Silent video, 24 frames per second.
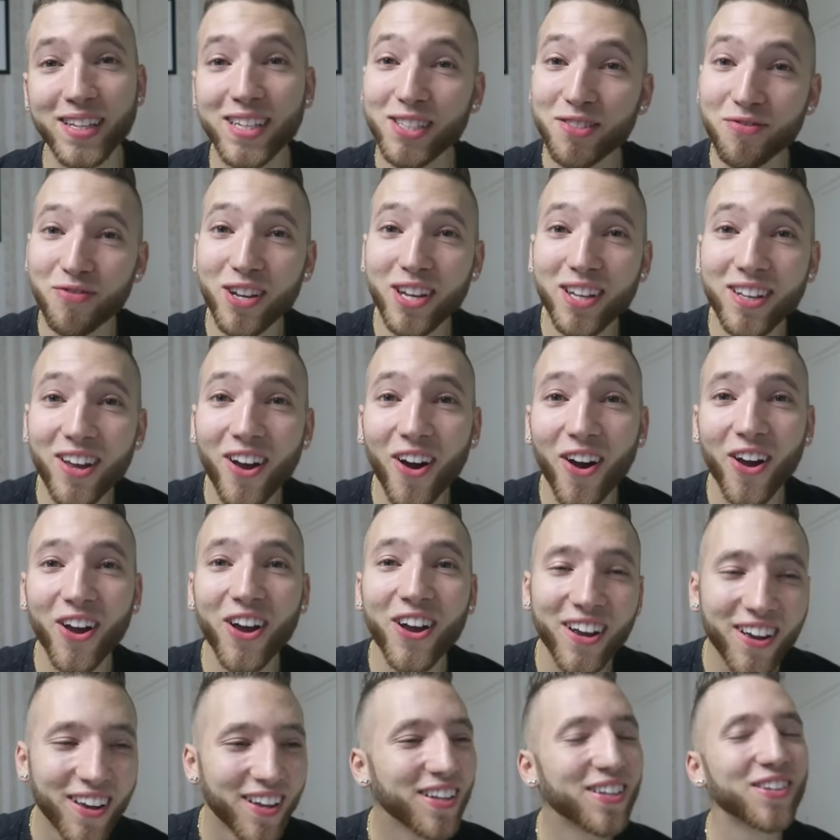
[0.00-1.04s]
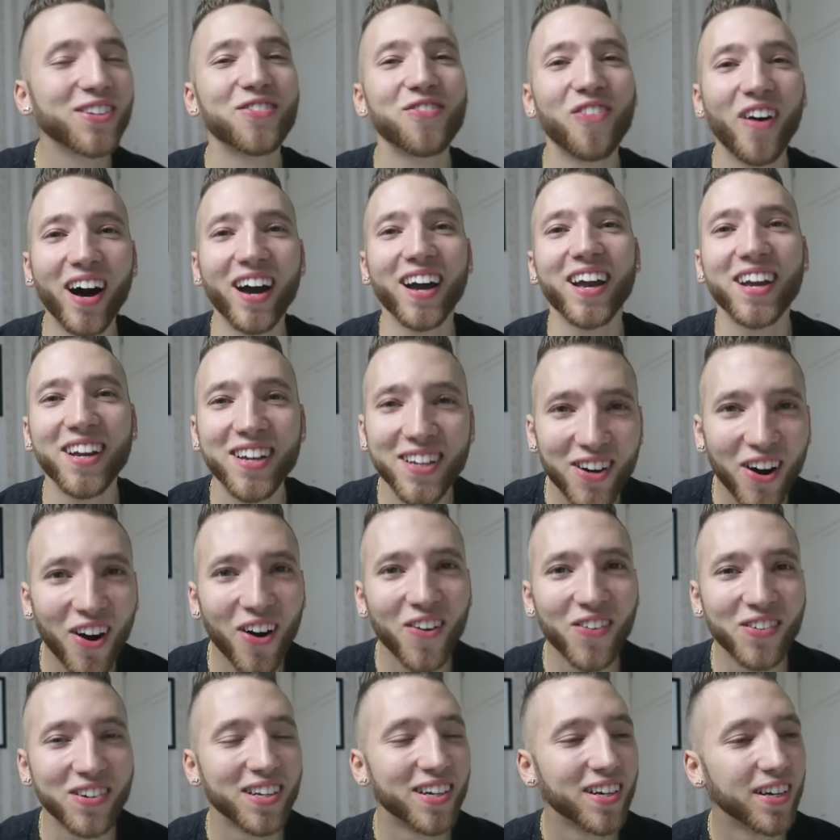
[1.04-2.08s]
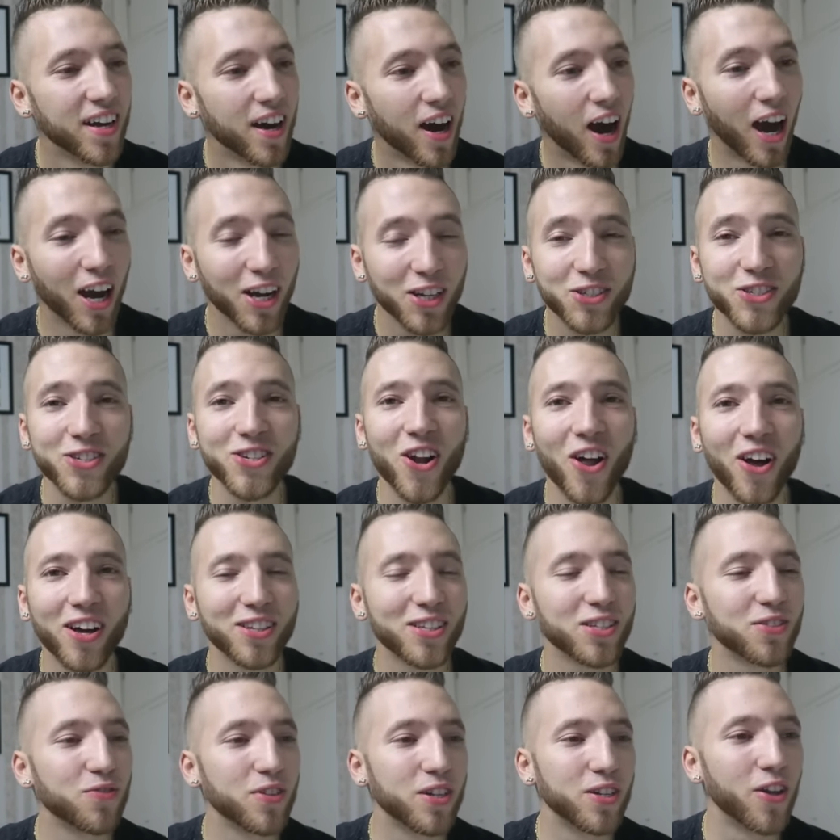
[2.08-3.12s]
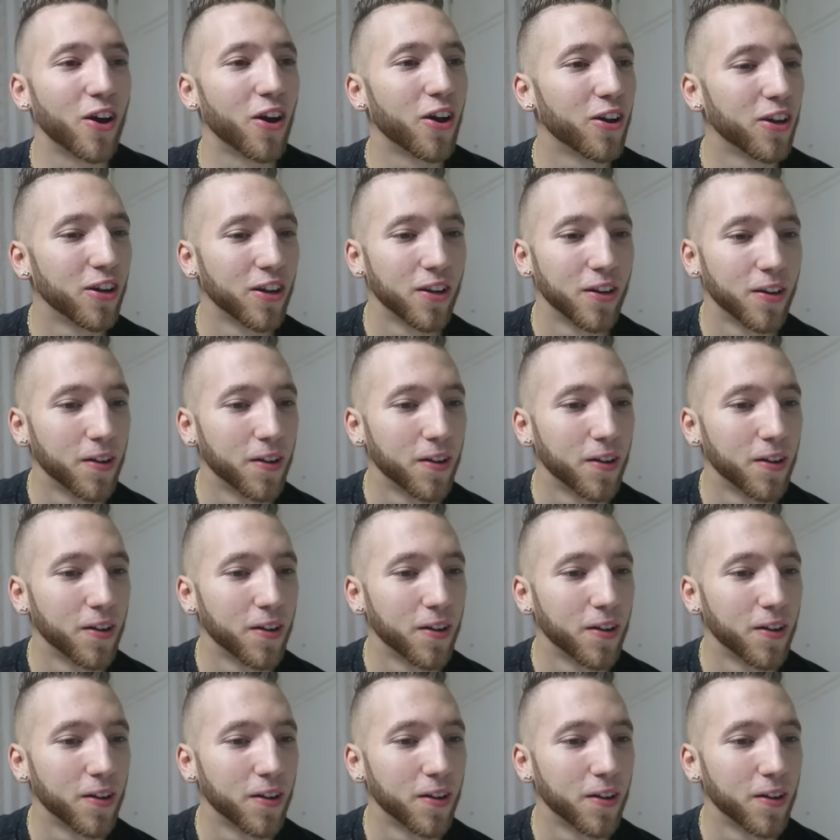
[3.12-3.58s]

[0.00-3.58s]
This video is fucking gold. I actually like this video.